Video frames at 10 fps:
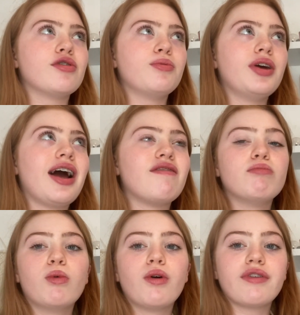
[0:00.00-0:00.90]
We have
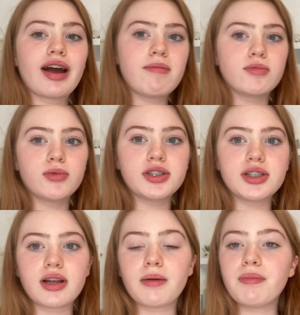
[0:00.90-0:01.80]
more of a camera which is
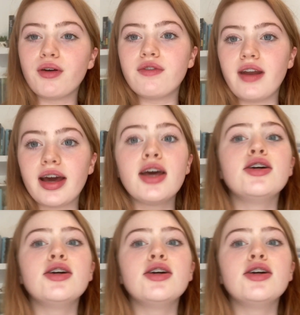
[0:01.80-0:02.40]
like built for like